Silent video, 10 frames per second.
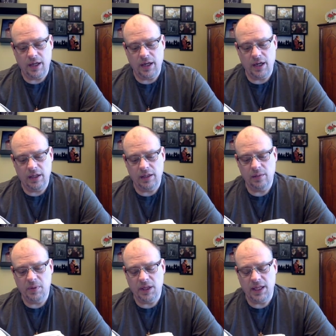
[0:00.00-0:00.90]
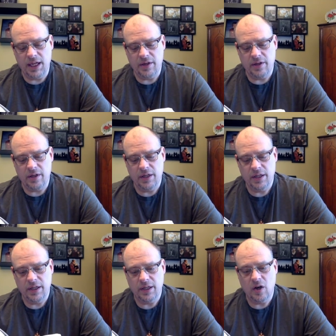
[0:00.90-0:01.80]
And a little bit later
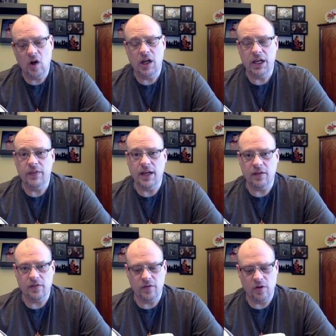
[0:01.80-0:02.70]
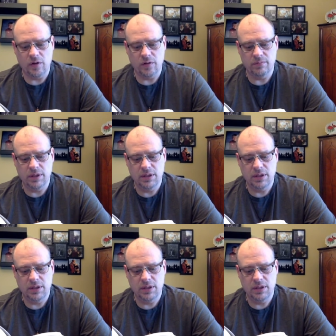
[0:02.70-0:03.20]
on in that psalm,